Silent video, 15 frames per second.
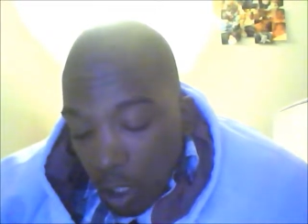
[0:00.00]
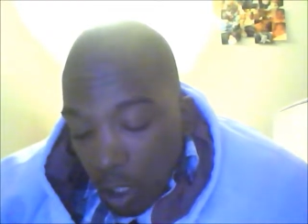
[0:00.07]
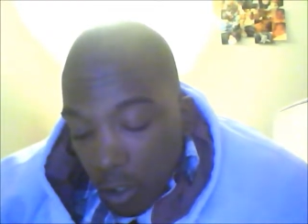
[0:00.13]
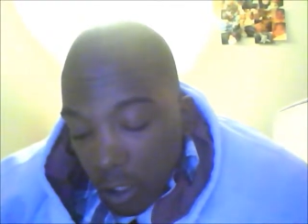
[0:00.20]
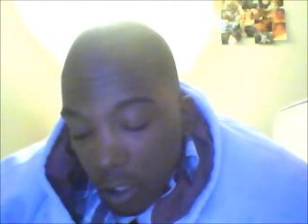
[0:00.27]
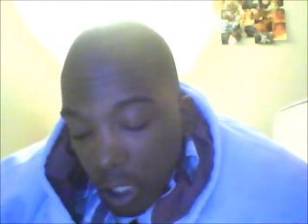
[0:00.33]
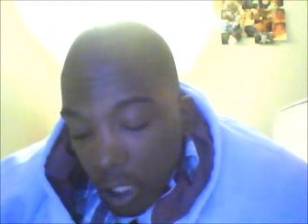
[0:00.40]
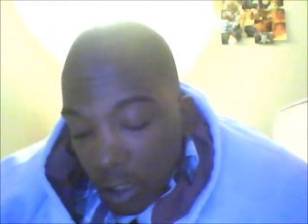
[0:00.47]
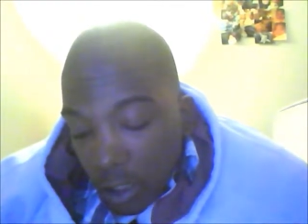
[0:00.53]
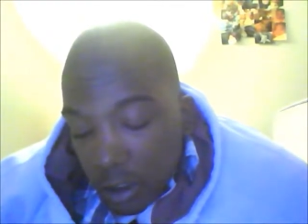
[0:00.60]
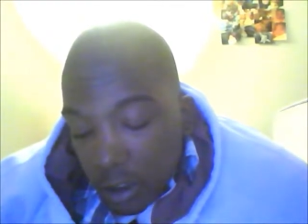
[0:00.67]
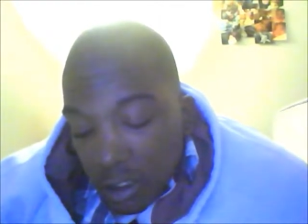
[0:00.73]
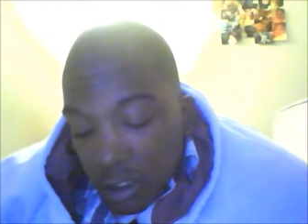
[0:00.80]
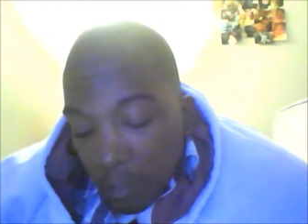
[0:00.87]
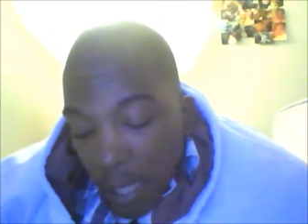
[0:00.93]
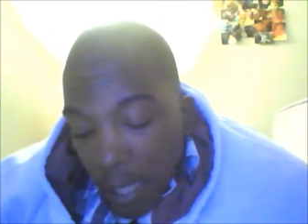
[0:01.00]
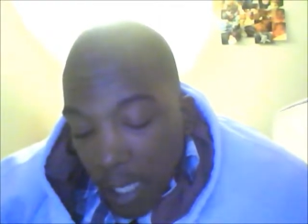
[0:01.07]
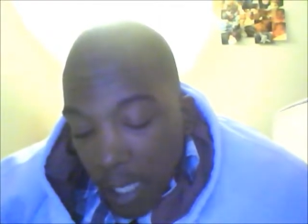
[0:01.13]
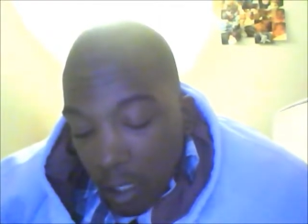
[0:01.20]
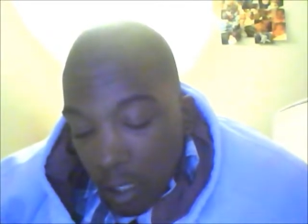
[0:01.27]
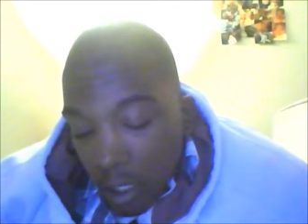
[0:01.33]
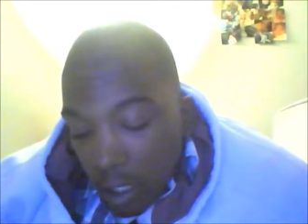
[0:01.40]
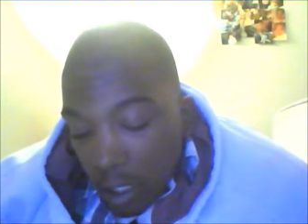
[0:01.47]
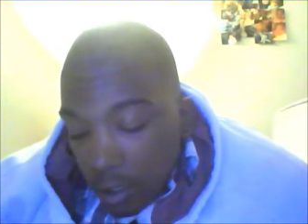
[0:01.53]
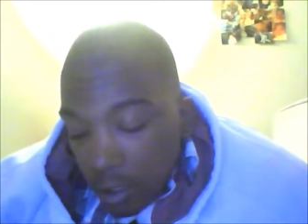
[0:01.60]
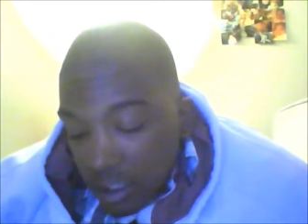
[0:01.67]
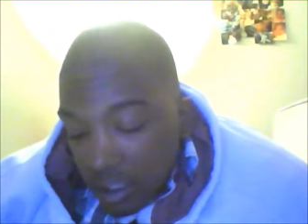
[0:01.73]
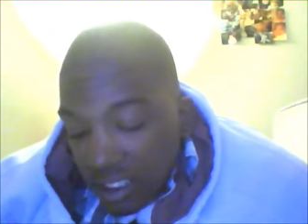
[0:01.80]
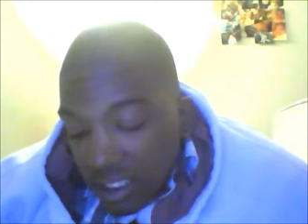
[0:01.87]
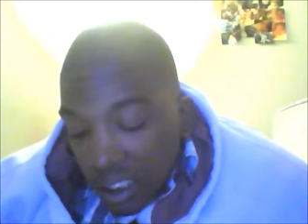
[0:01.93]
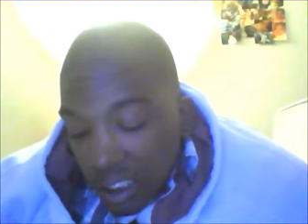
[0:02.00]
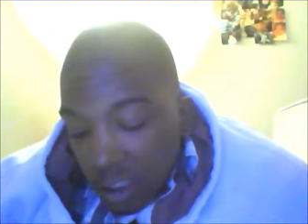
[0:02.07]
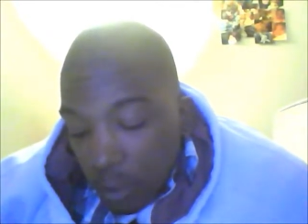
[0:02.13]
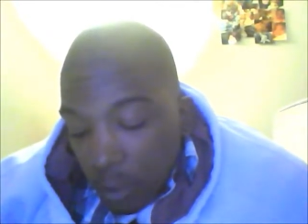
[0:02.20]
The conscience of man, the instinctual